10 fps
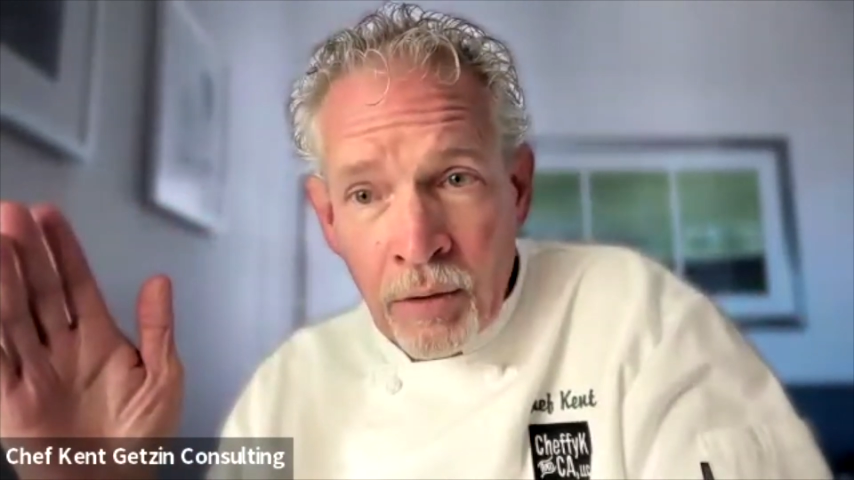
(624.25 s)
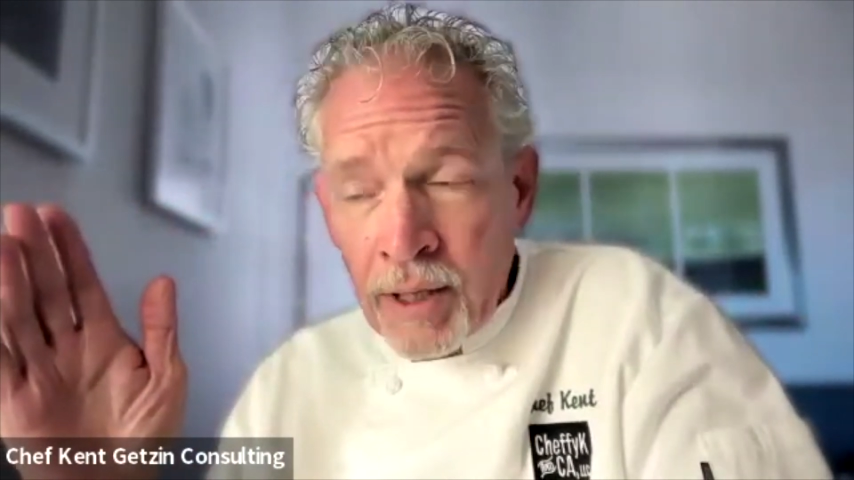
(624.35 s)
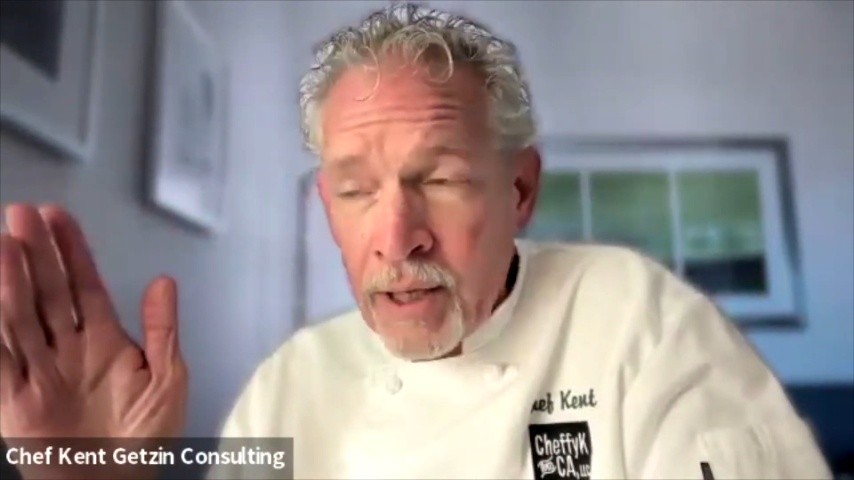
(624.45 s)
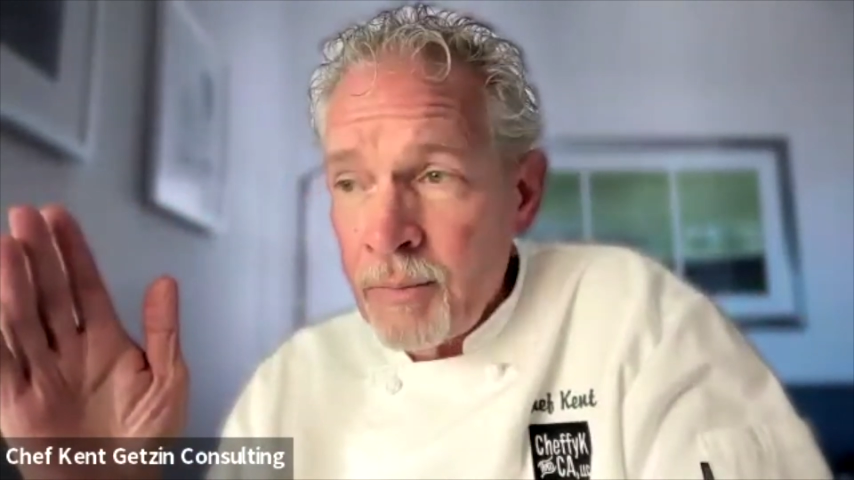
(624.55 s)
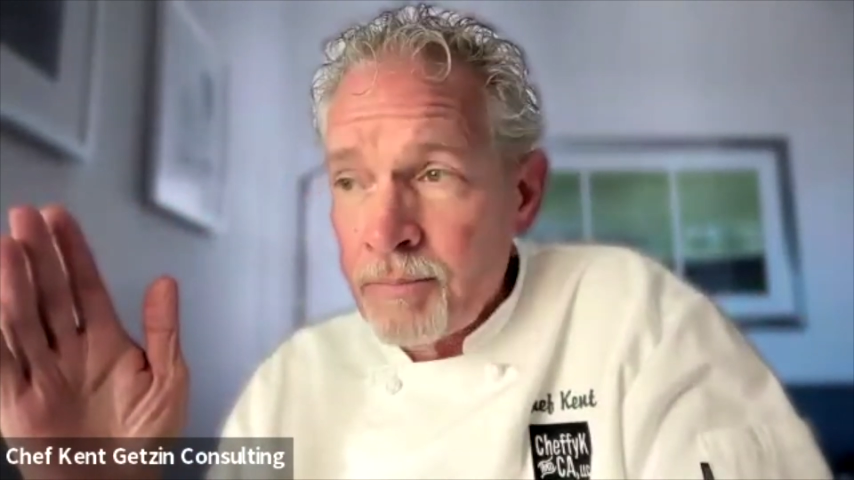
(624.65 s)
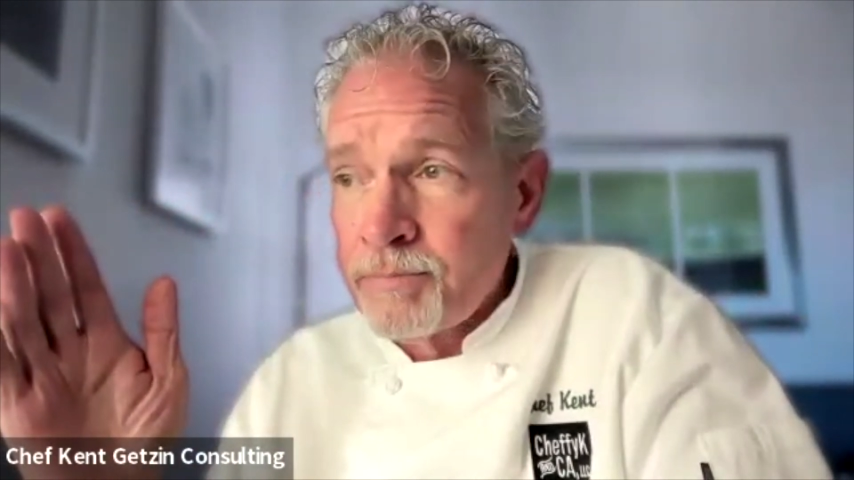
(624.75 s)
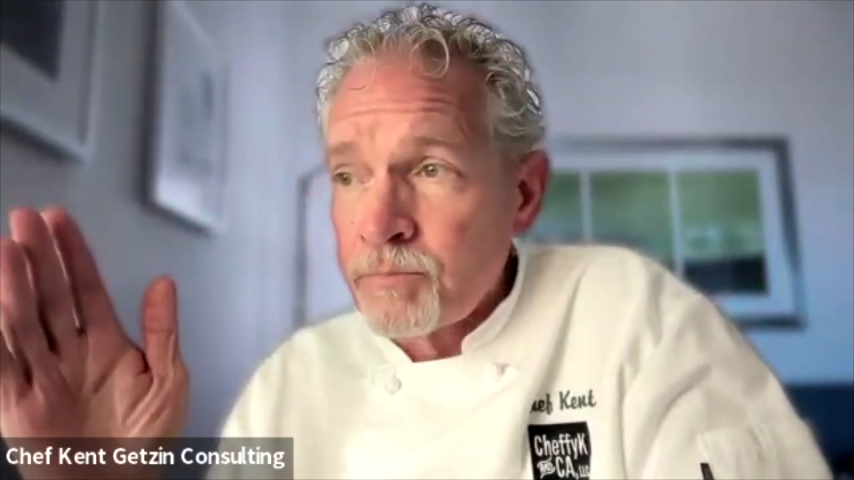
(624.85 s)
Okay,